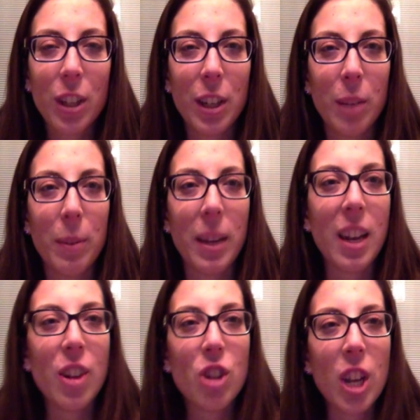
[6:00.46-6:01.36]
a little bit,
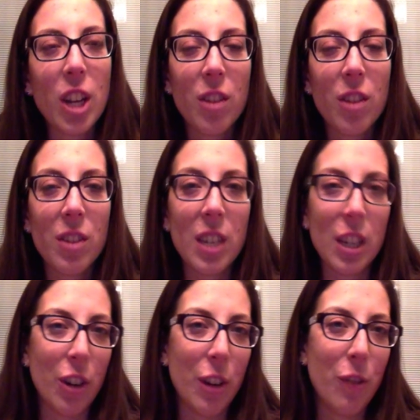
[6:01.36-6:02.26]
get a change of
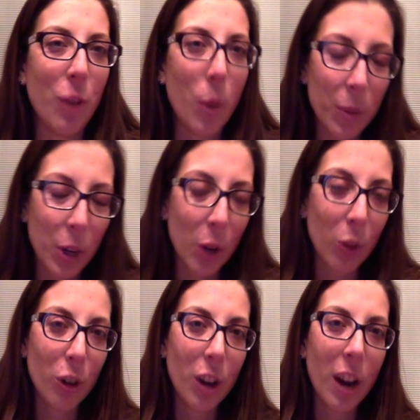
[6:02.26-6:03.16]
scenery,
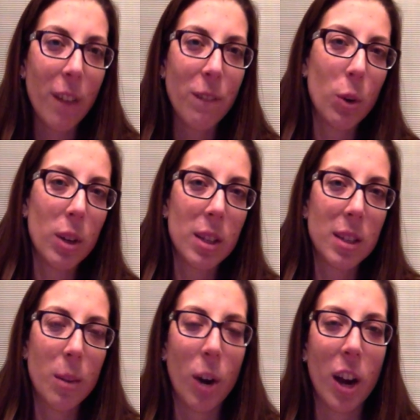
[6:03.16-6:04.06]
learn how to focus
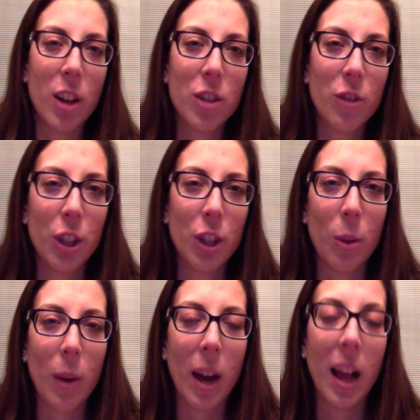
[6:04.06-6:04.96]
somewhere else for a little
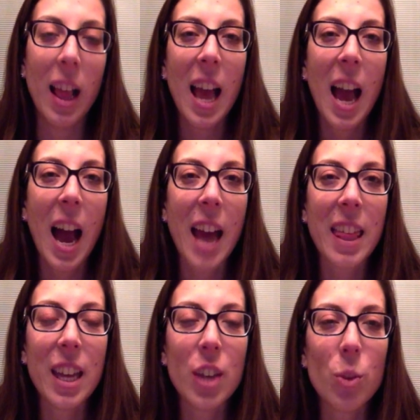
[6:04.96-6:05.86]
while. I
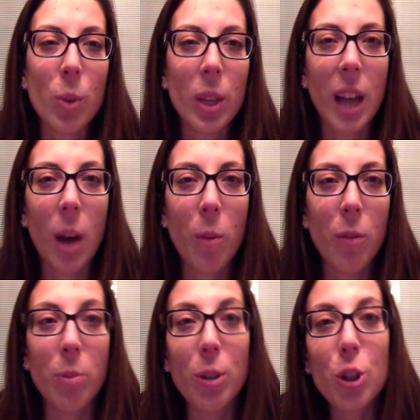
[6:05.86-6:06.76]
think it's really
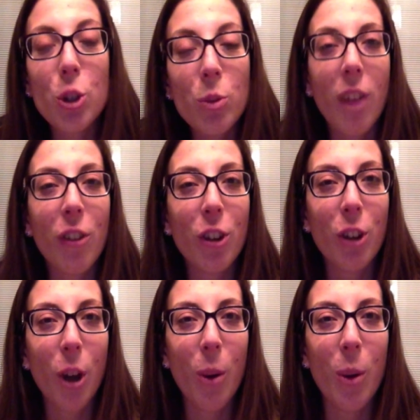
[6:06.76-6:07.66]
helpful. Plus, you never
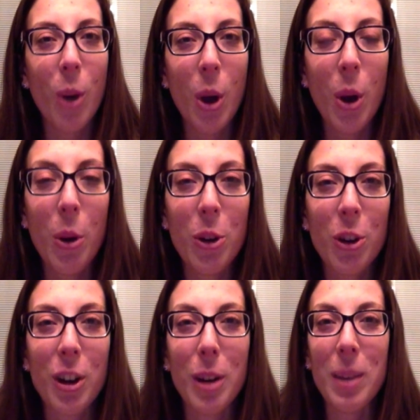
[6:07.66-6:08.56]
know who you're
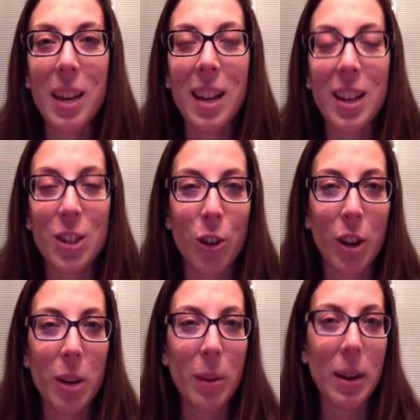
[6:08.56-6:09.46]
going to meet. It's a
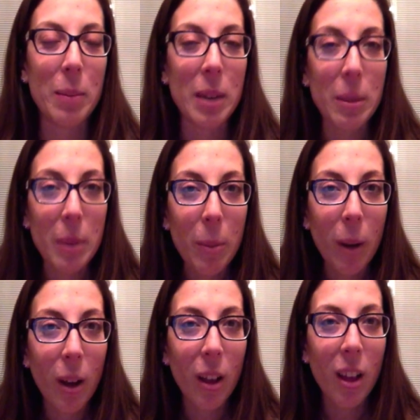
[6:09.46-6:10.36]
great way to meet
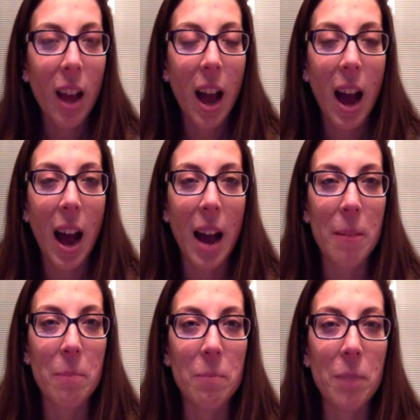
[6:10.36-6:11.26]
people
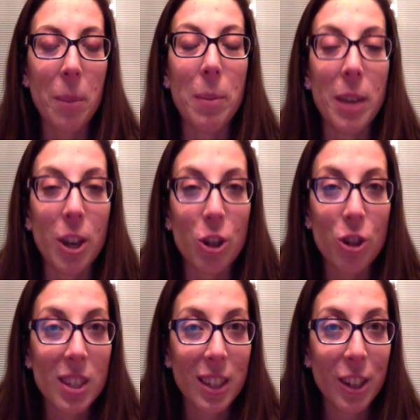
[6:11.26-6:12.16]
that may be
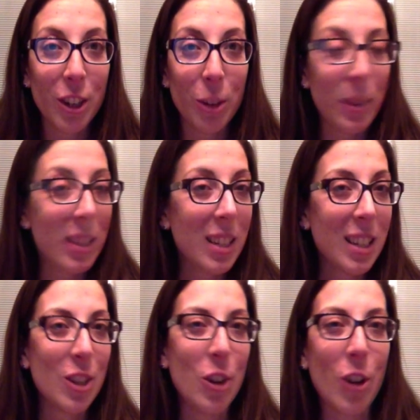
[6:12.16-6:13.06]
interested in your
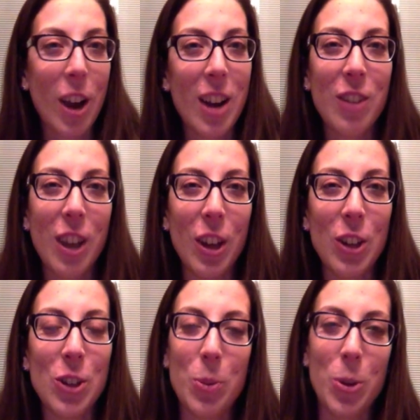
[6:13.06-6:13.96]
business. You're kind of
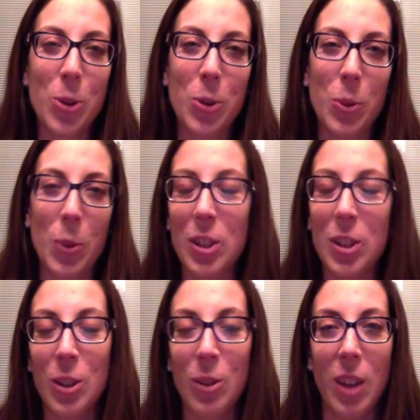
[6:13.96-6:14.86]
killing two birds with one
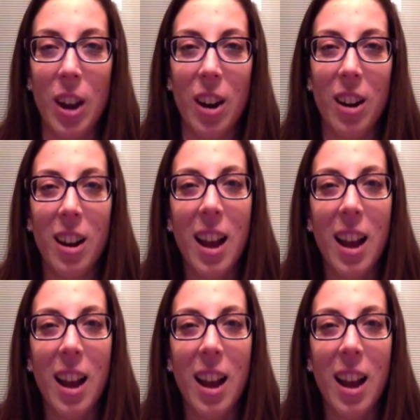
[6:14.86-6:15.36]
stone there.